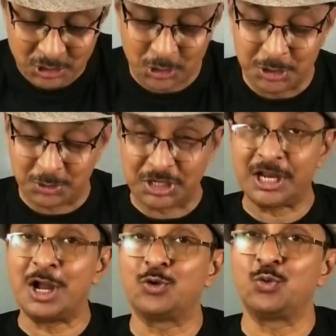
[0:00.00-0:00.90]
So you
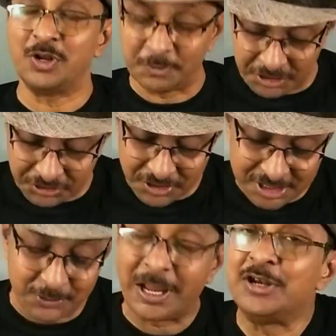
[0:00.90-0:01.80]
take out one of the
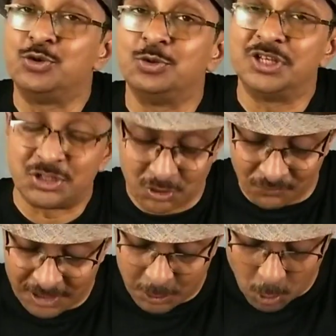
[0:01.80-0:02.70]
3s, you can do this
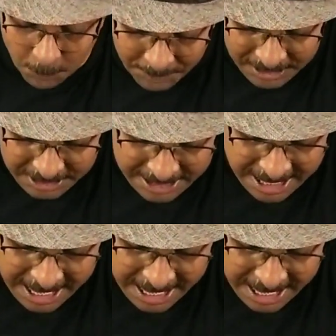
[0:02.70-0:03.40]
very openly